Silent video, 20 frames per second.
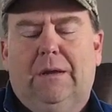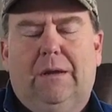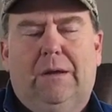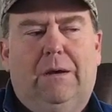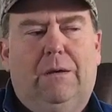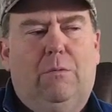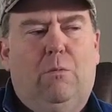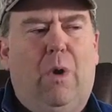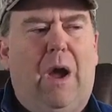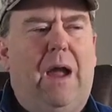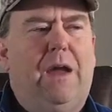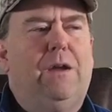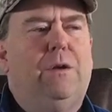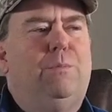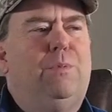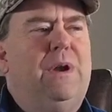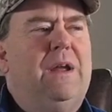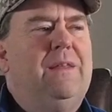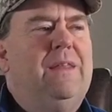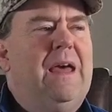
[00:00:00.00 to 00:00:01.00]
Uh, why are
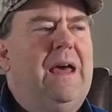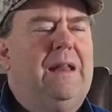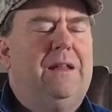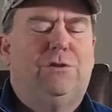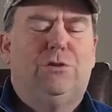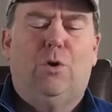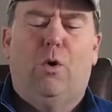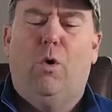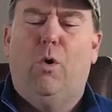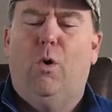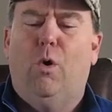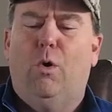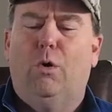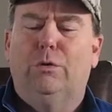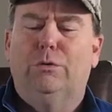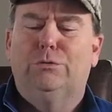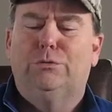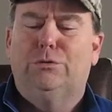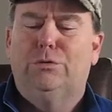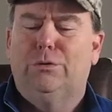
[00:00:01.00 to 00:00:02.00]
you bringing that? It's
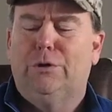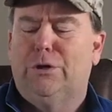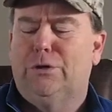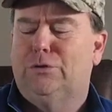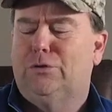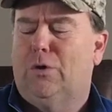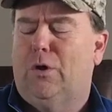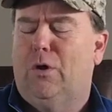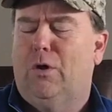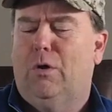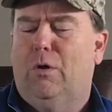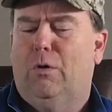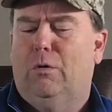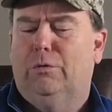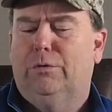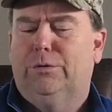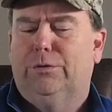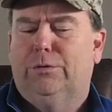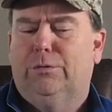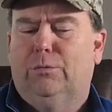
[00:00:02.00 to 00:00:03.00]
old. It was two years
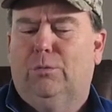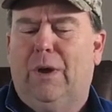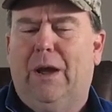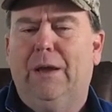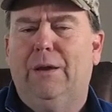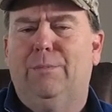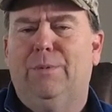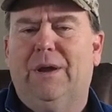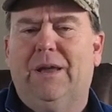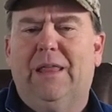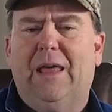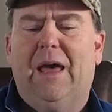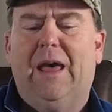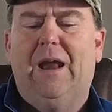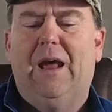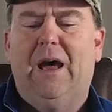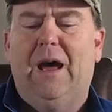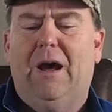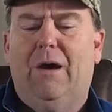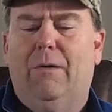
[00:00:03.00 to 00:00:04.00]
old. Why are you bringing
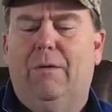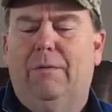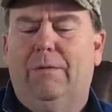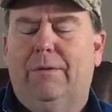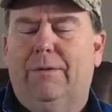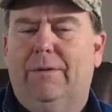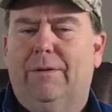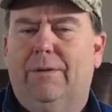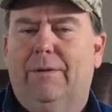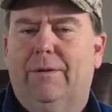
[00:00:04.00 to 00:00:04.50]
that out?